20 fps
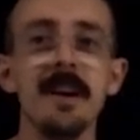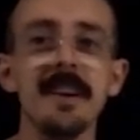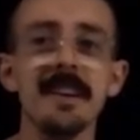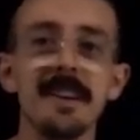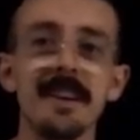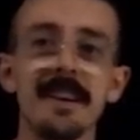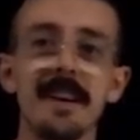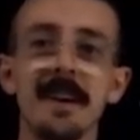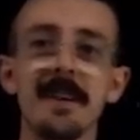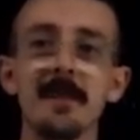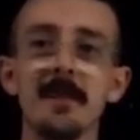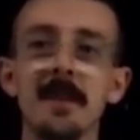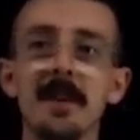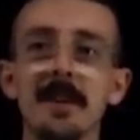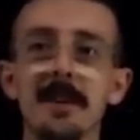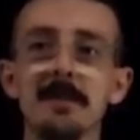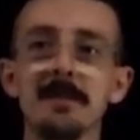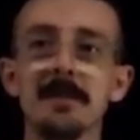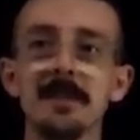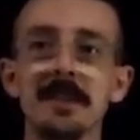Hi, and
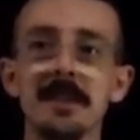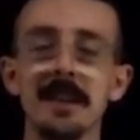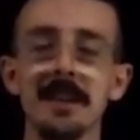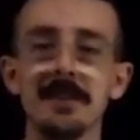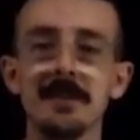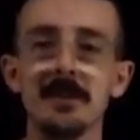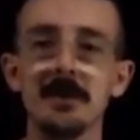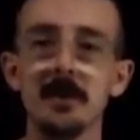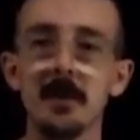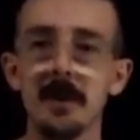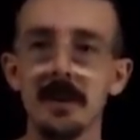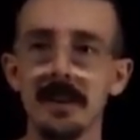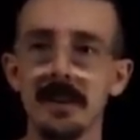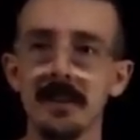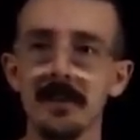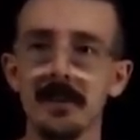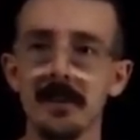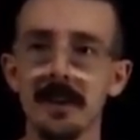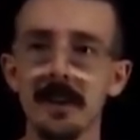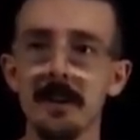welcome to Lecture
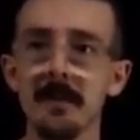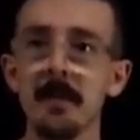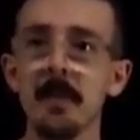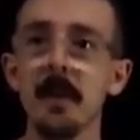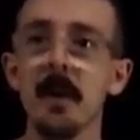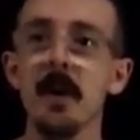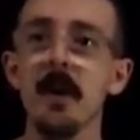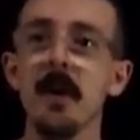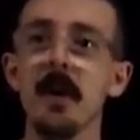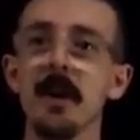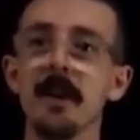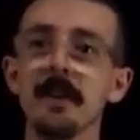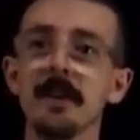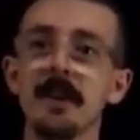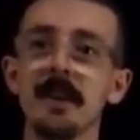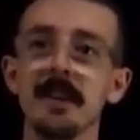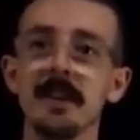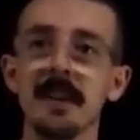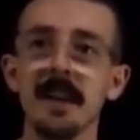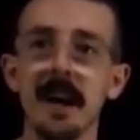23 on
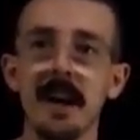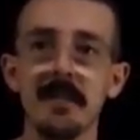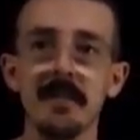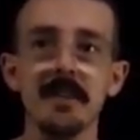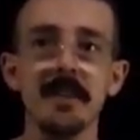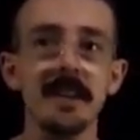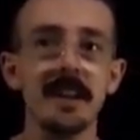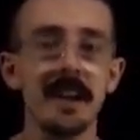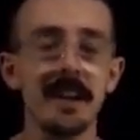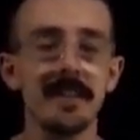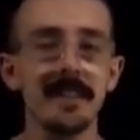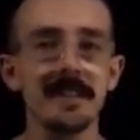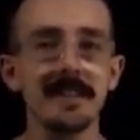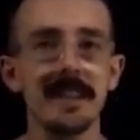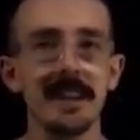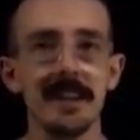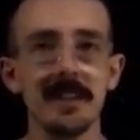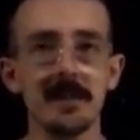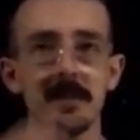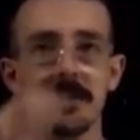concavity and the
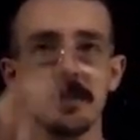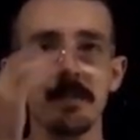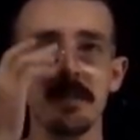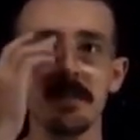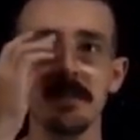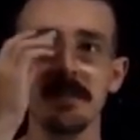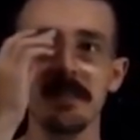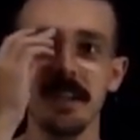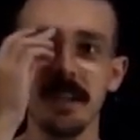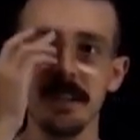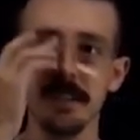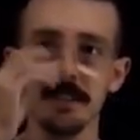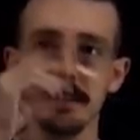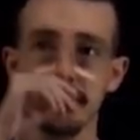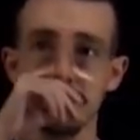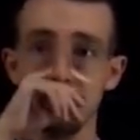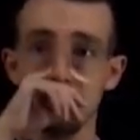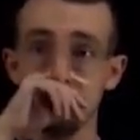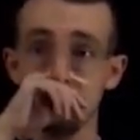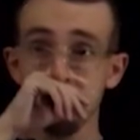second derivative
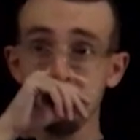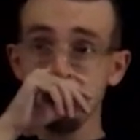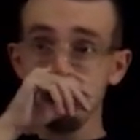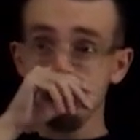test.